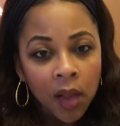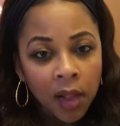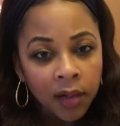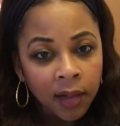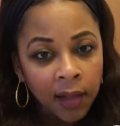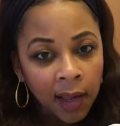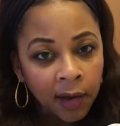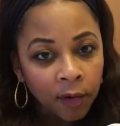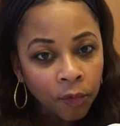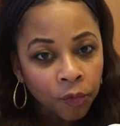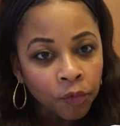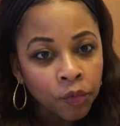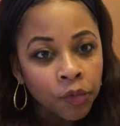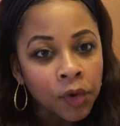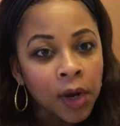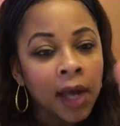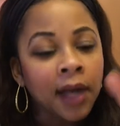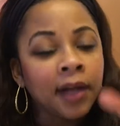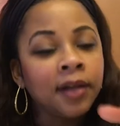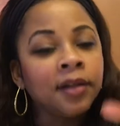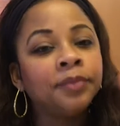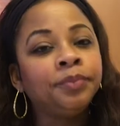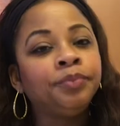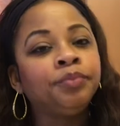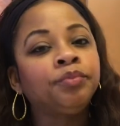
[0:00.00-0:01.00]
like
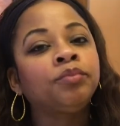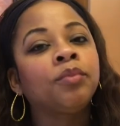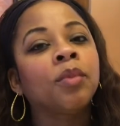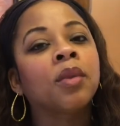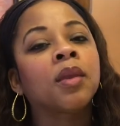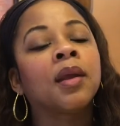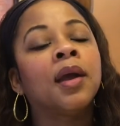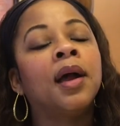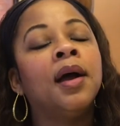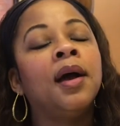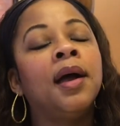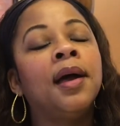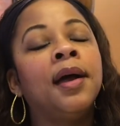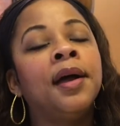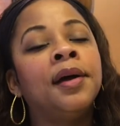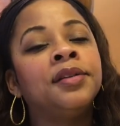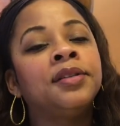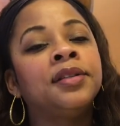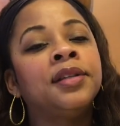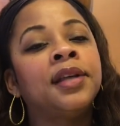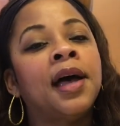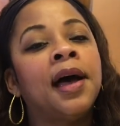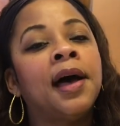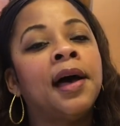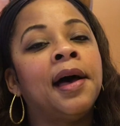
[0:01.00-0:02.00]
right at
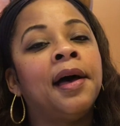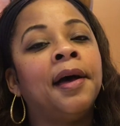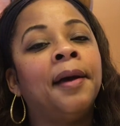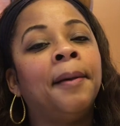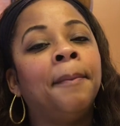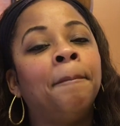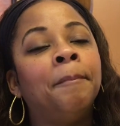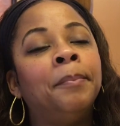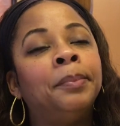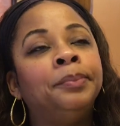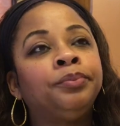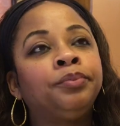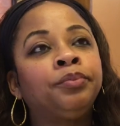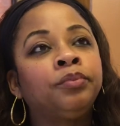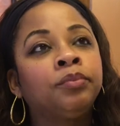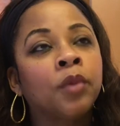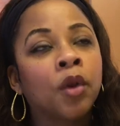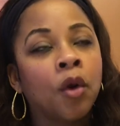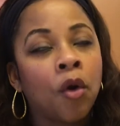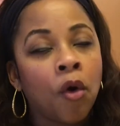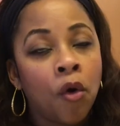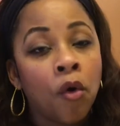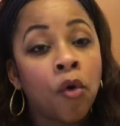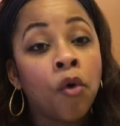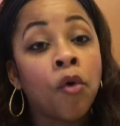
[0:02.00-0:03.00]
time
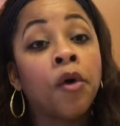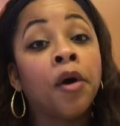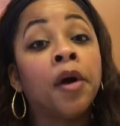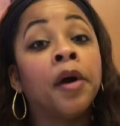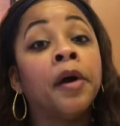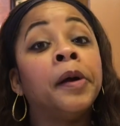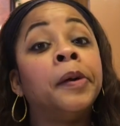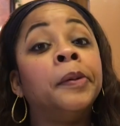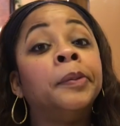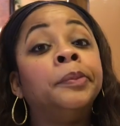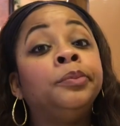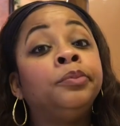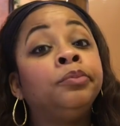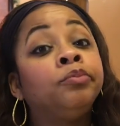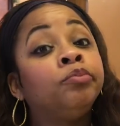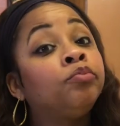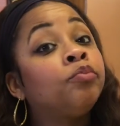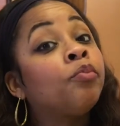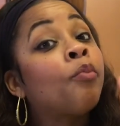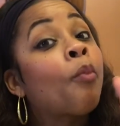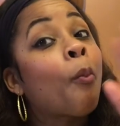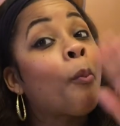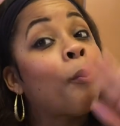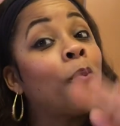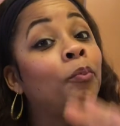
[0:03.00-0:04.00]
or
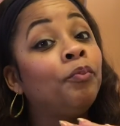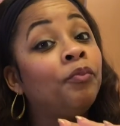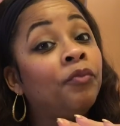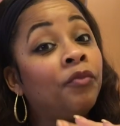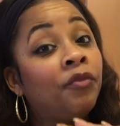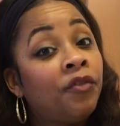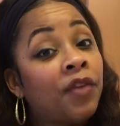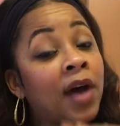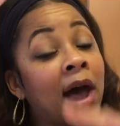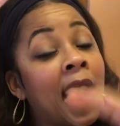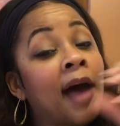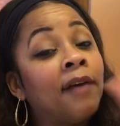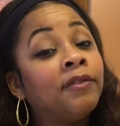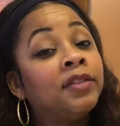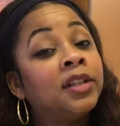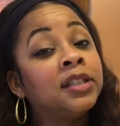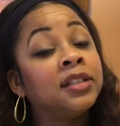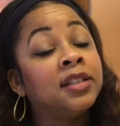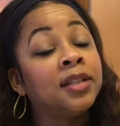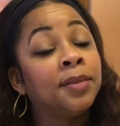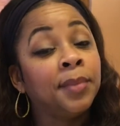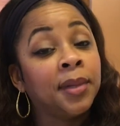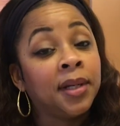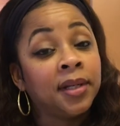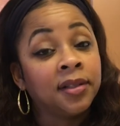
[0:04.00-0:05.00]
5 to
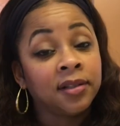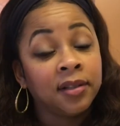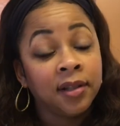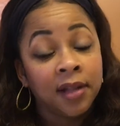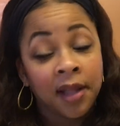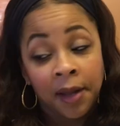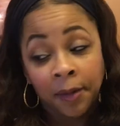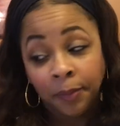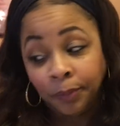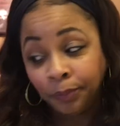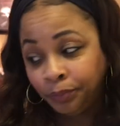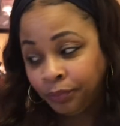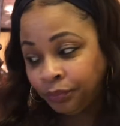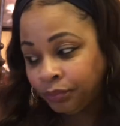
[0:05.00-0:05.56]
10 minutes late.